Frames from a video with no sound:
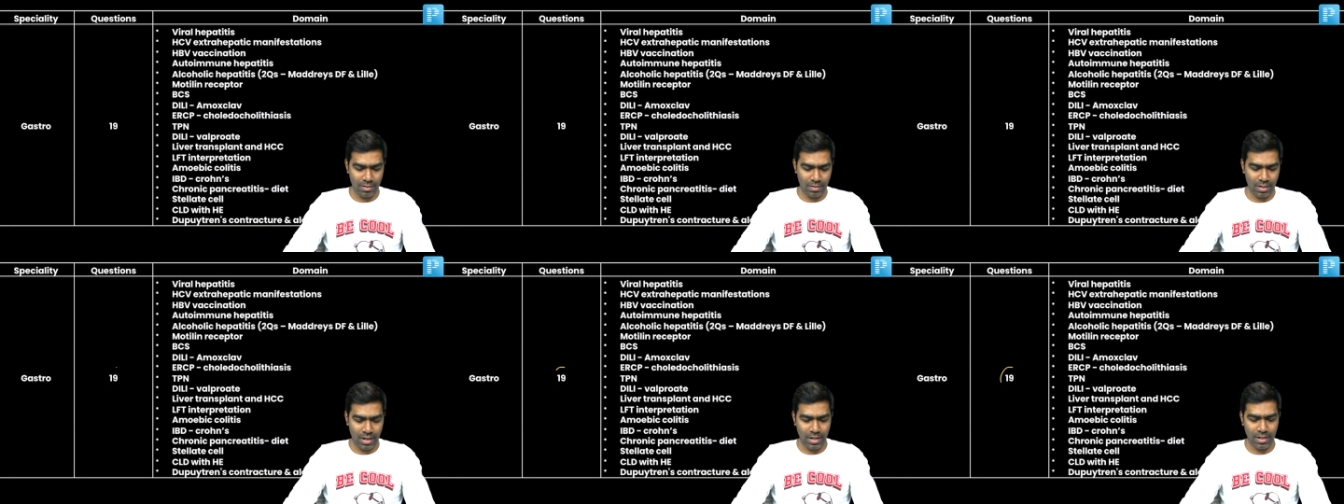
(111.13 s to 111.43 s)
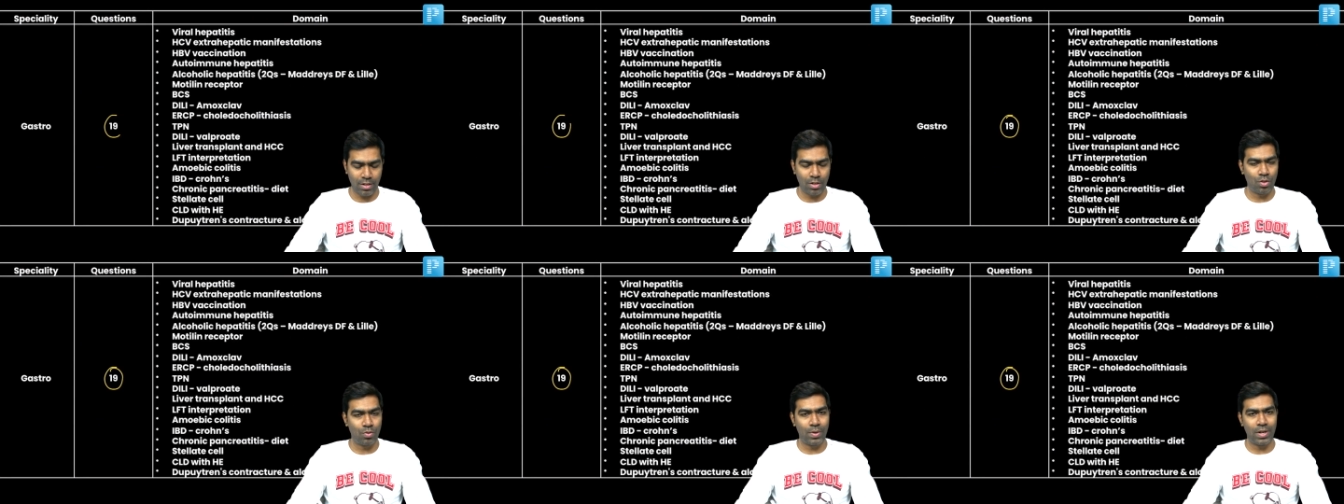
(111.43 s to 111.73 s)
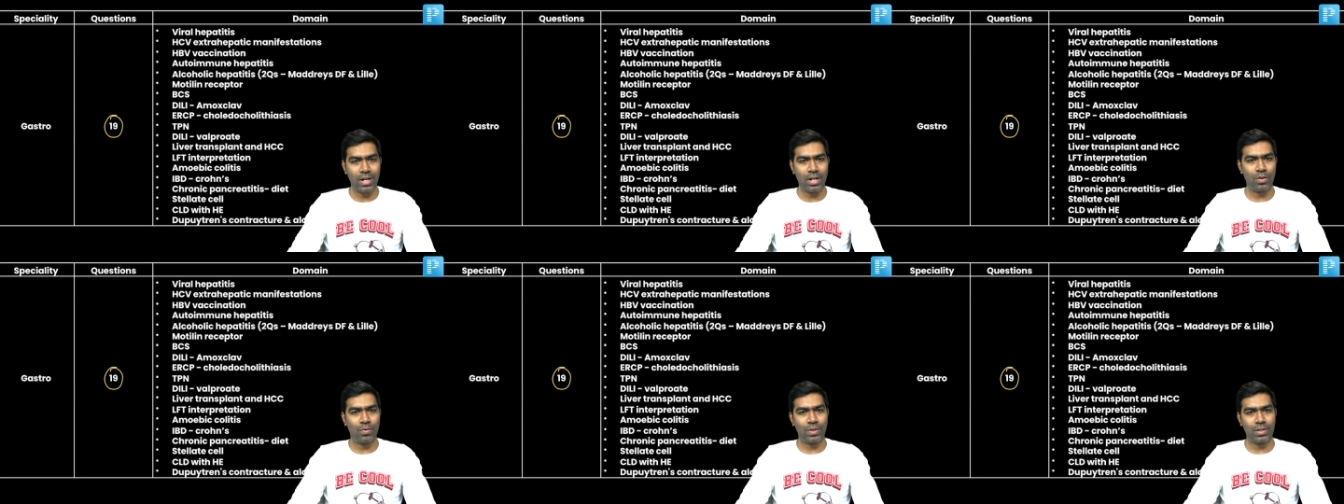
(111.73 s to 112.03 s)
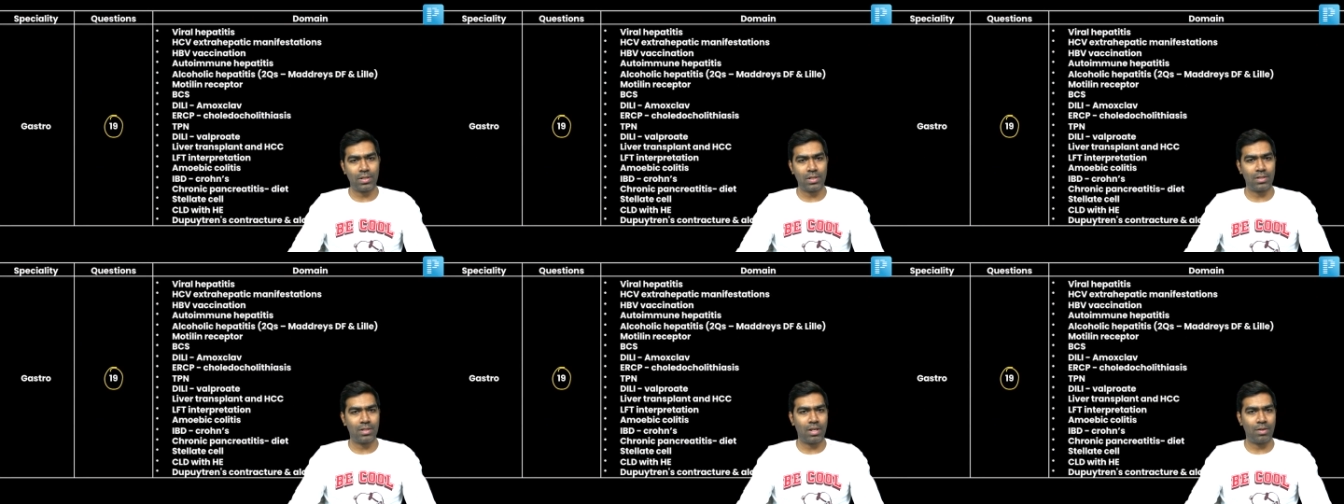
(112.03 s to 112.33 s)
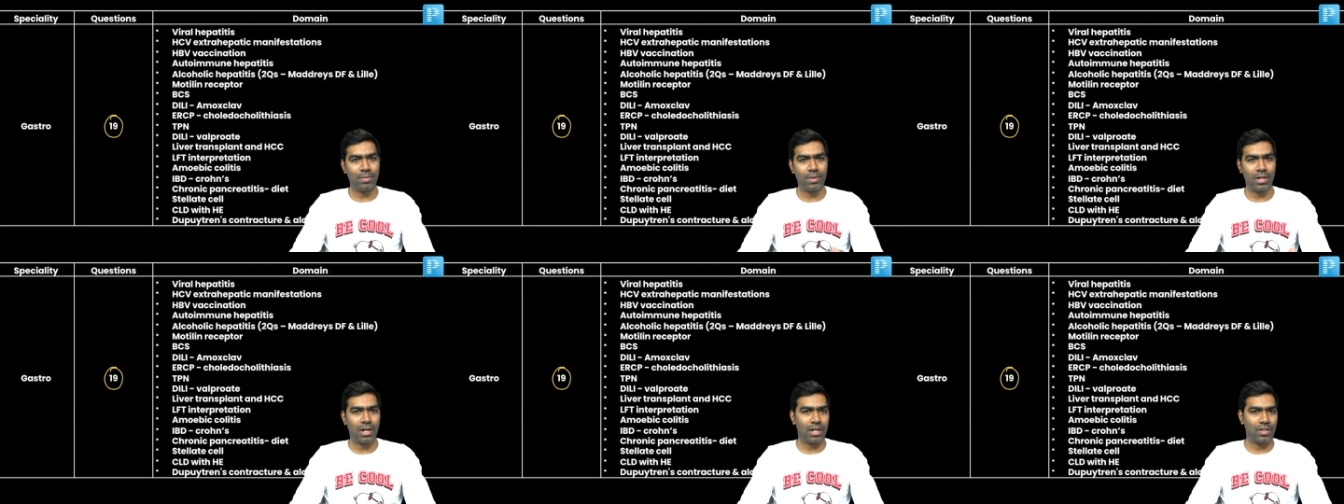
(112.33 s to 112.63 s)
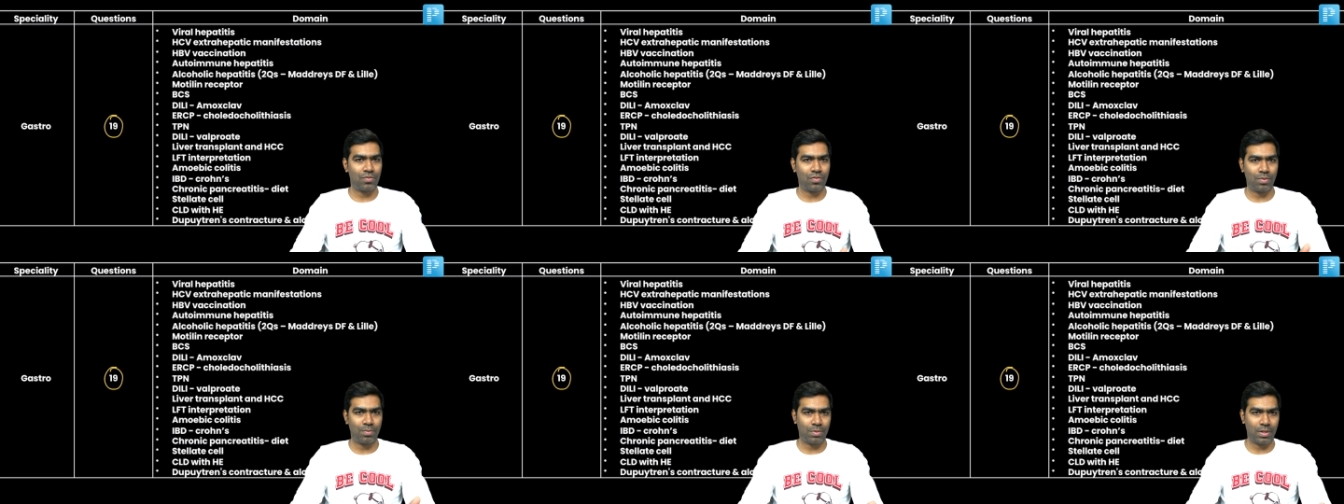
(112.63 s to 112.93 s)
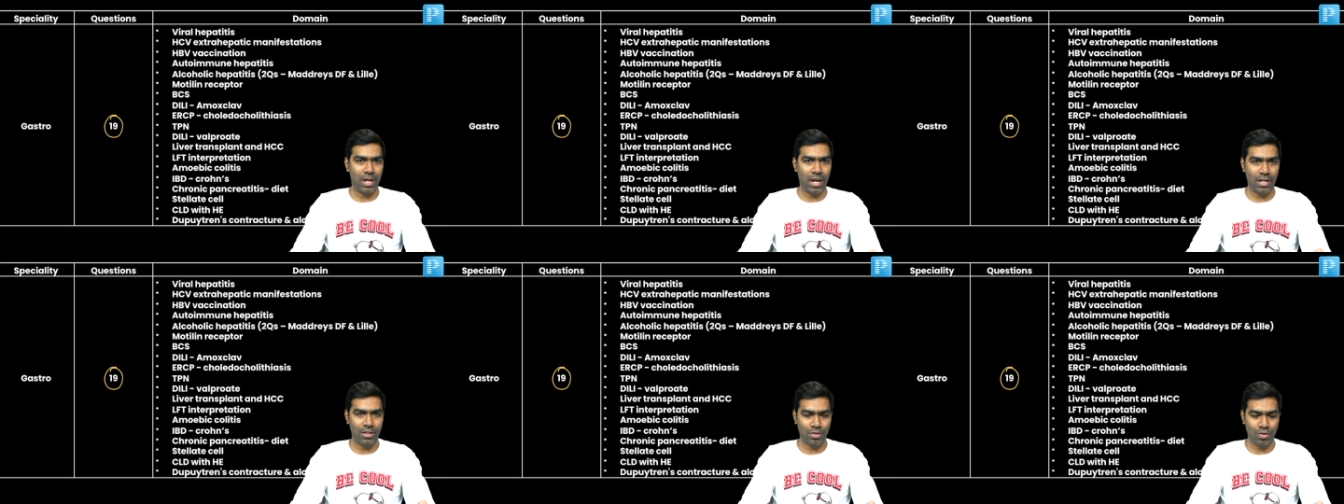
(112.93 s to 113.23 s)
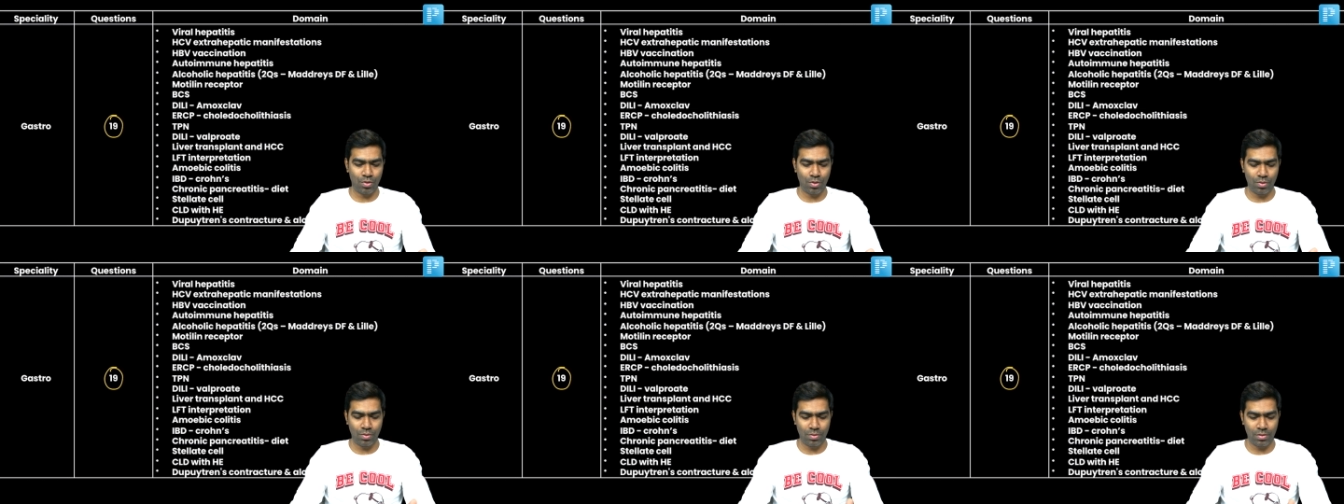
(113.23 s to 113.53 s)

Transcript: 19-20 questions have been asked from gastro.